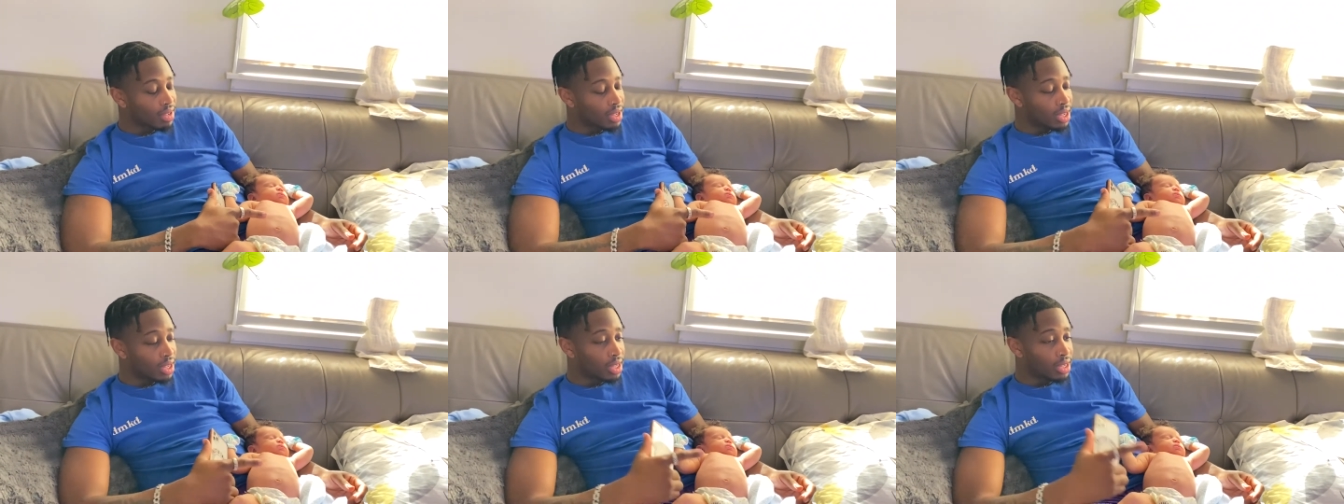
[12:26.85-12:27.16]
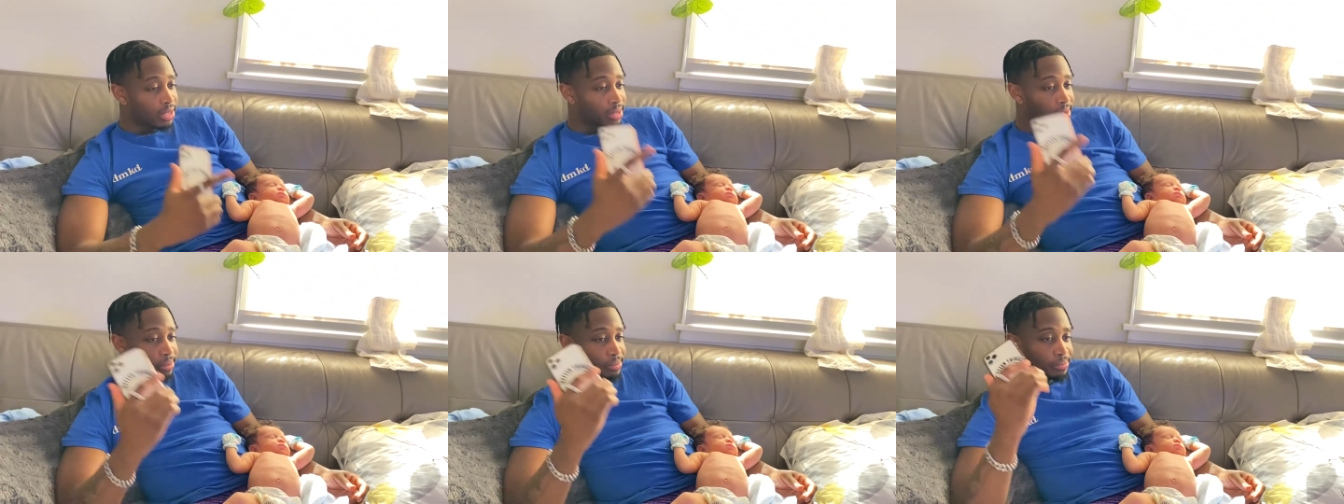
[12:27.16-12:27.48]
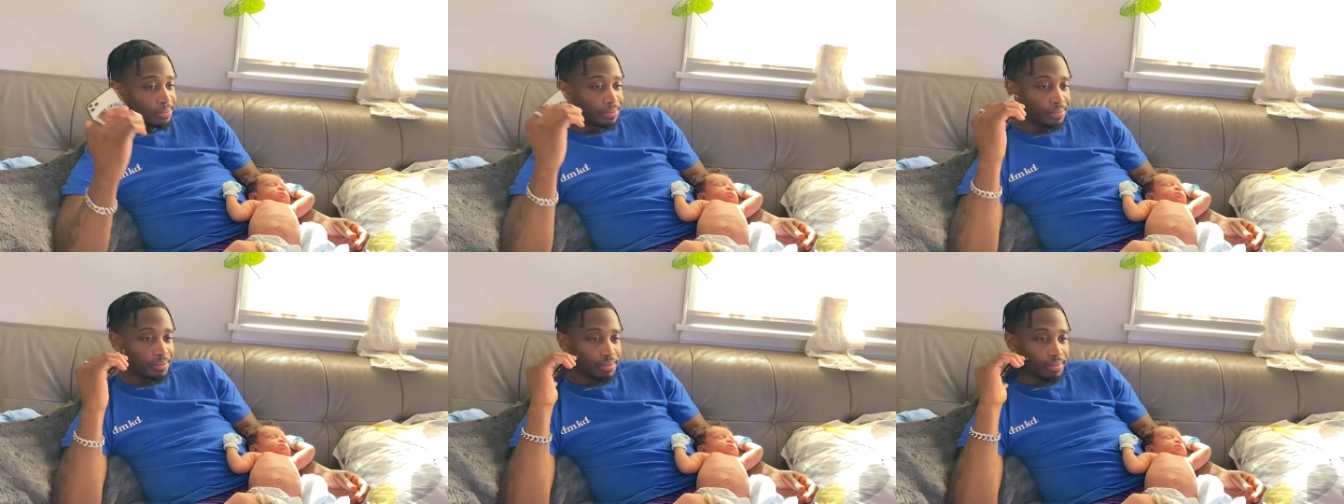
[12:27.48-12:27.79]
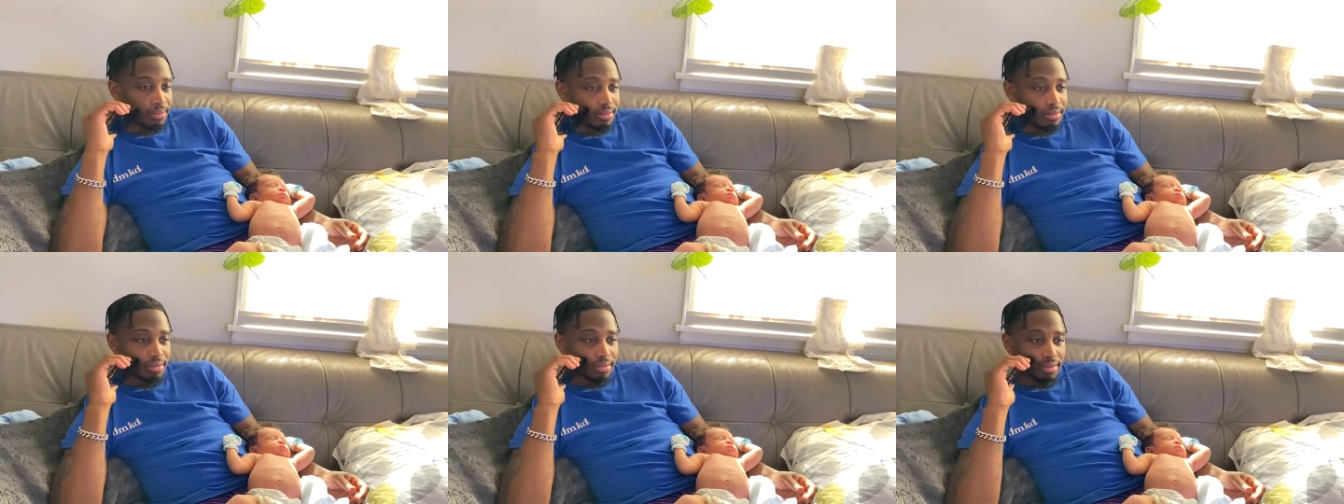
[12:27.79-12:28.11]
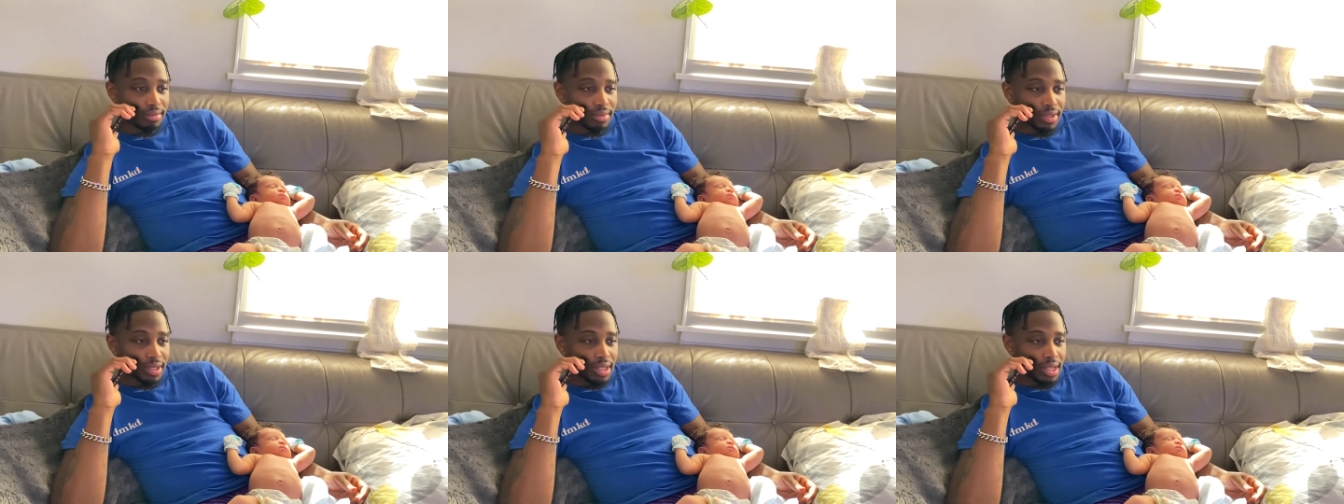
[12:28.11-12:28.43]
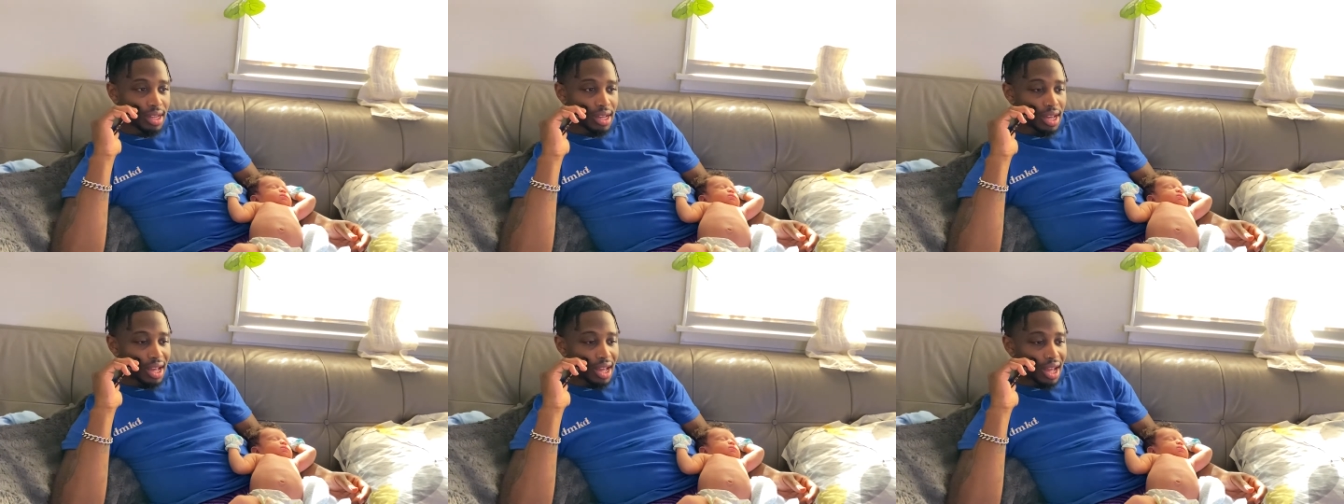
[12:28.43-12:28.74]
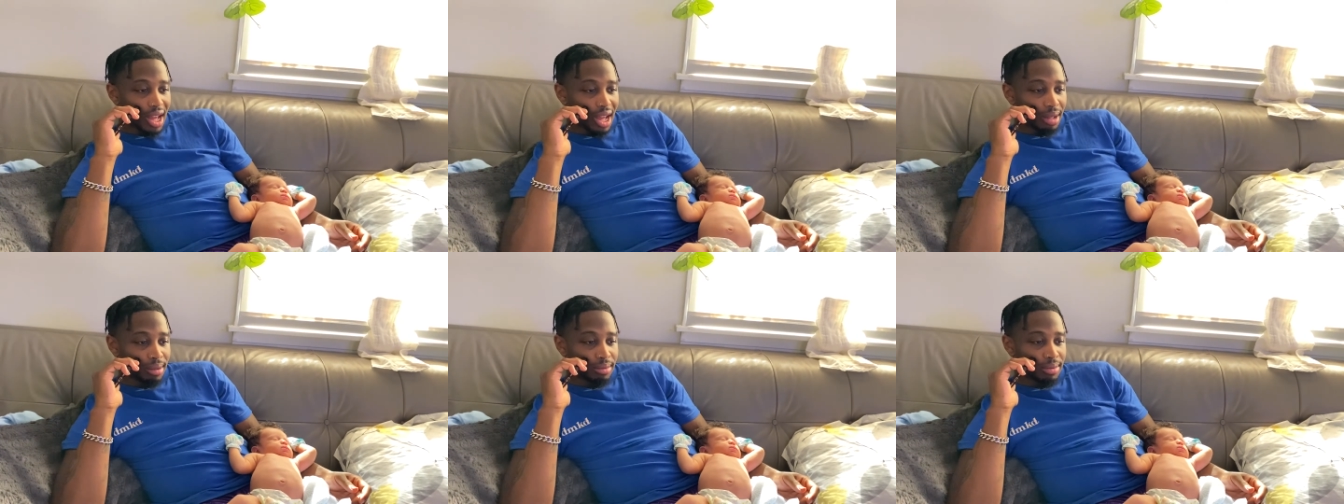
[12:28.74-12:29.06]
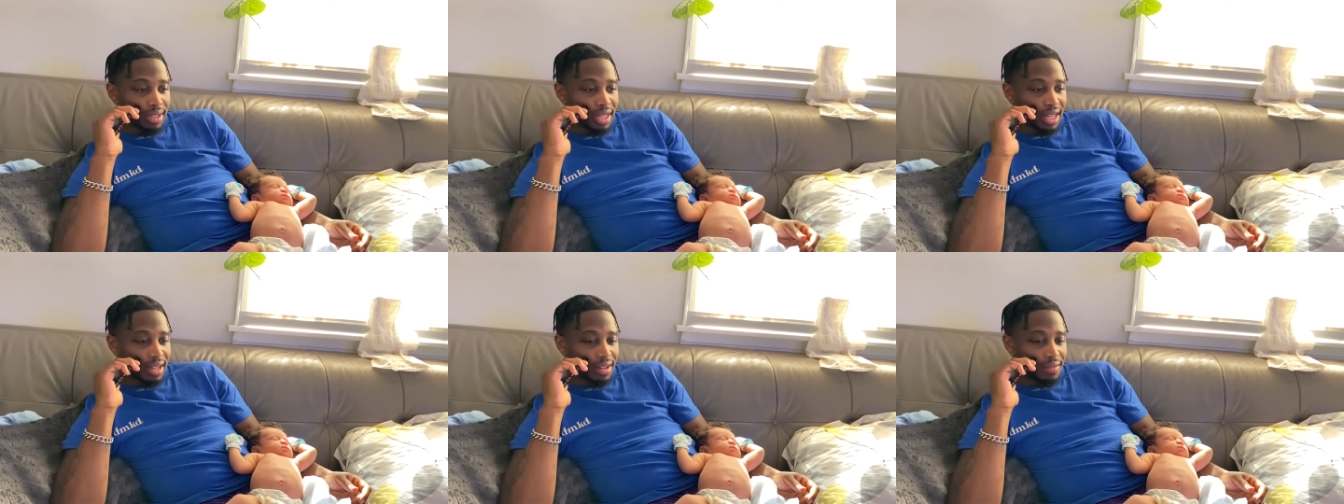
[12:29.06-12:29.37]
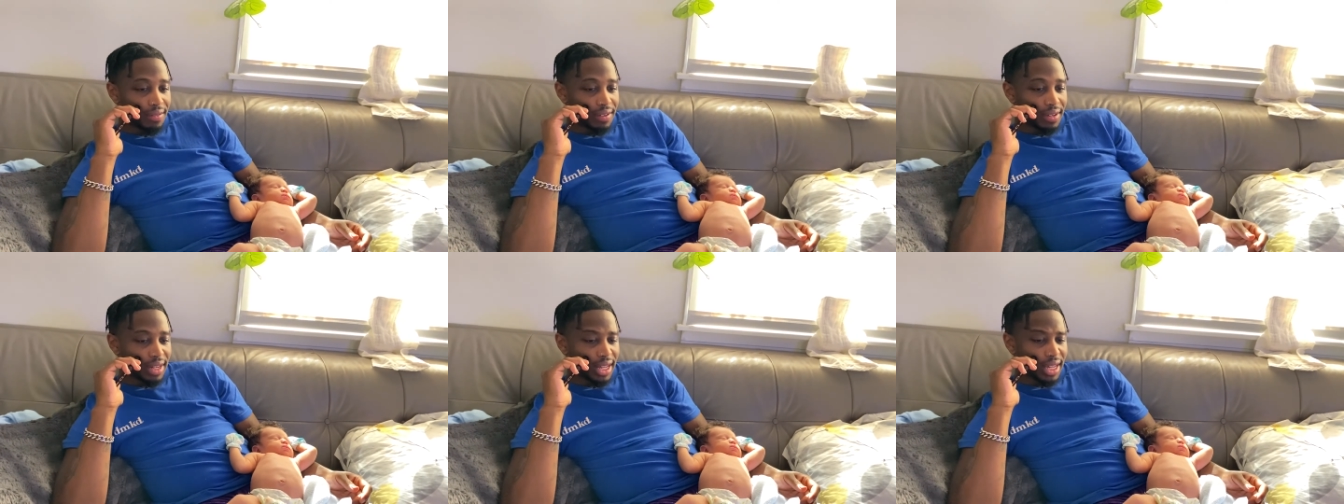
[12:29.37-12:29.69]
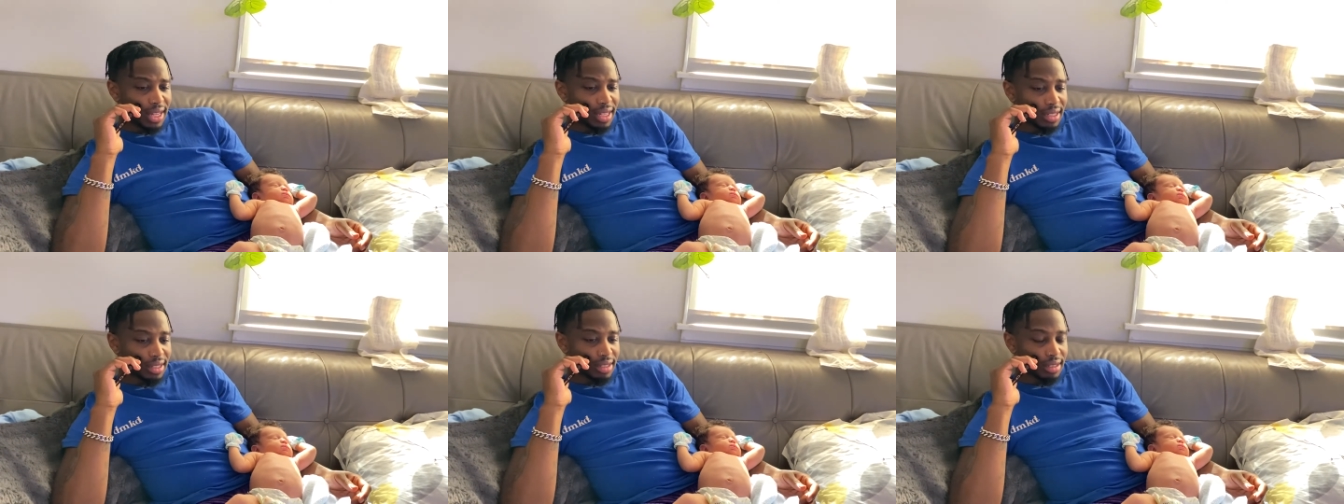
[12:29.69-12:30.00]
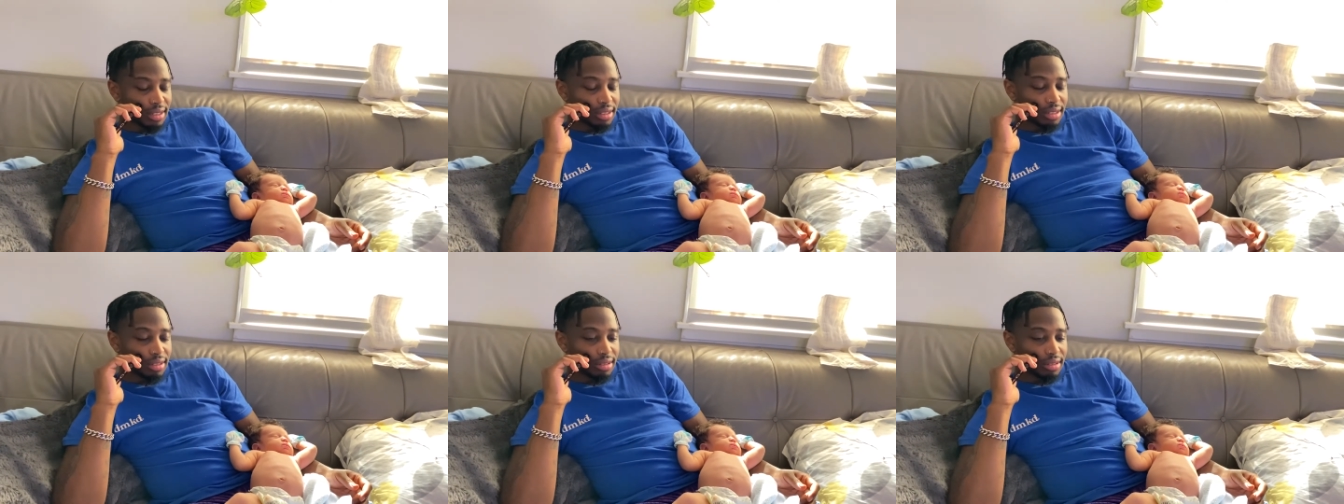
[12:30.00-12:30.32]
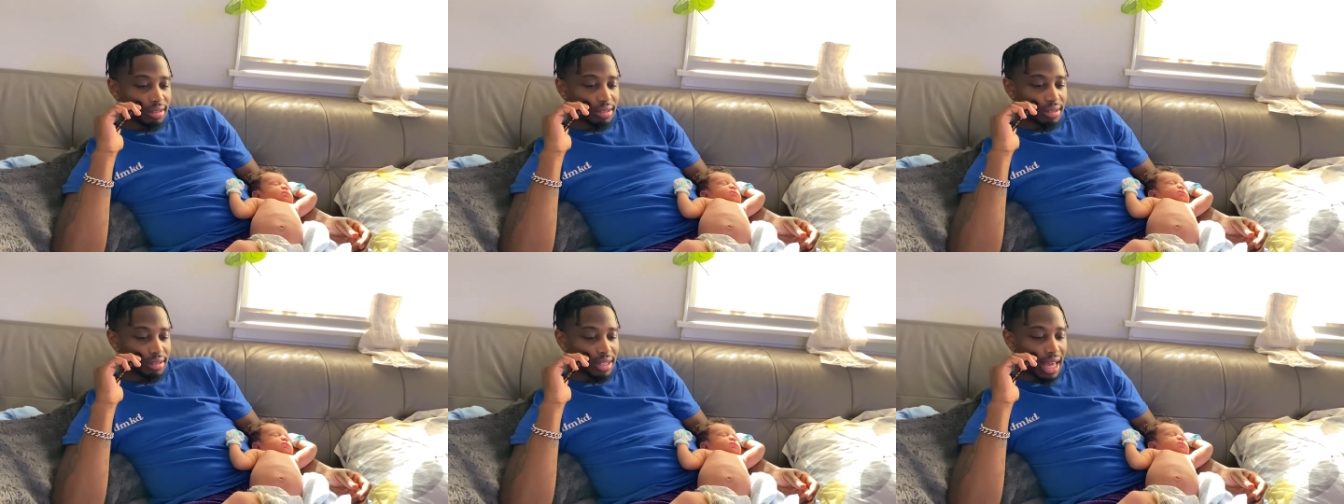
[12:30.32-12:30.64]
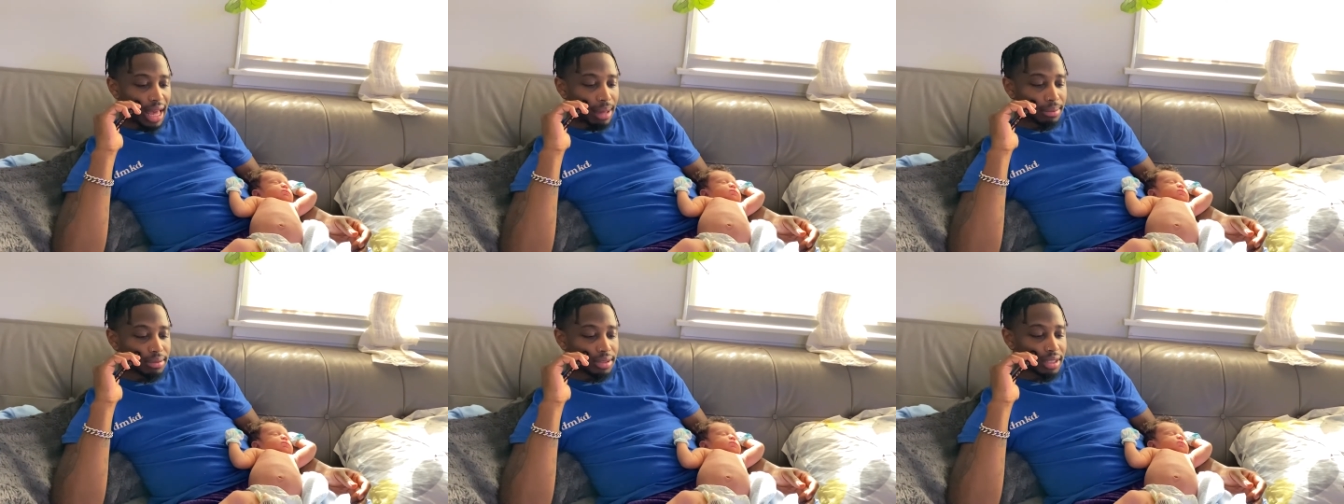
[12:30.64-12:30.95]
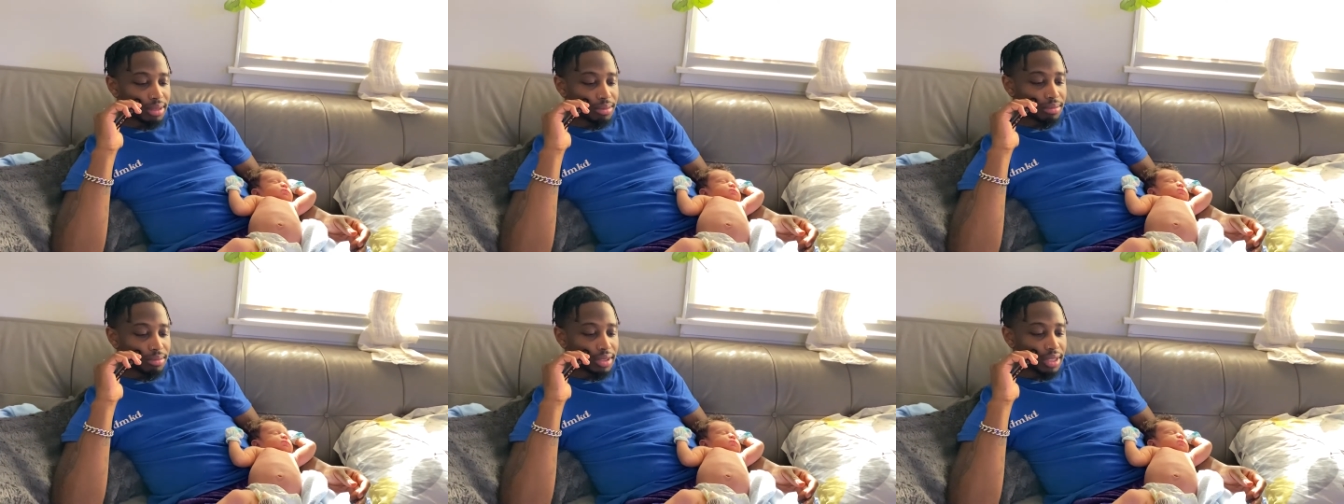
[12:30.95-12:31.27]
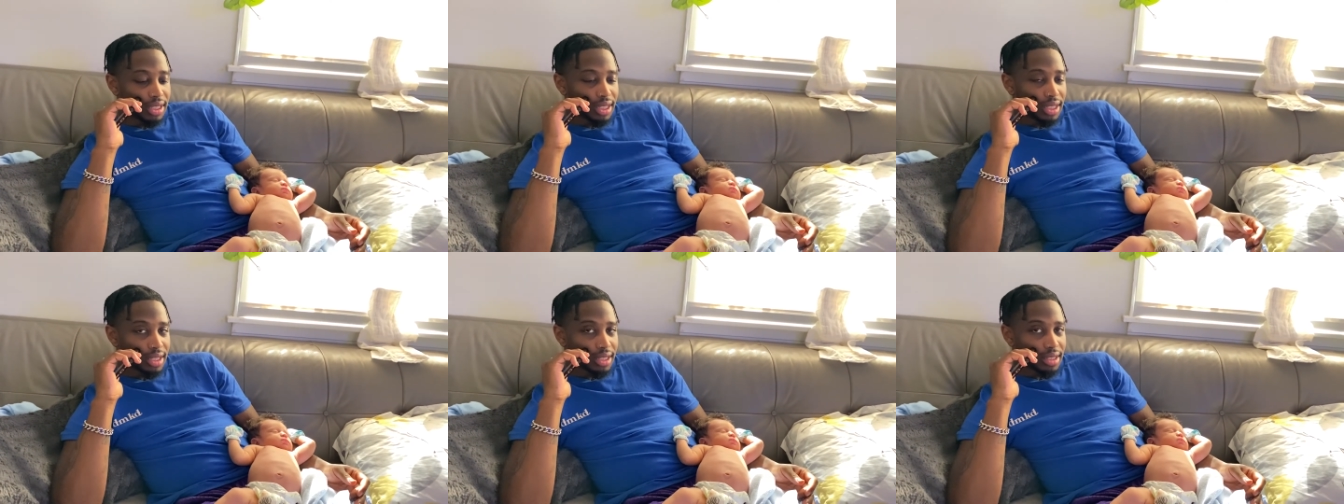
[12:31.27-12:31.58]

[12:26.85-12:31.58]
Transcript: Um, I'm down for like zaps and shit.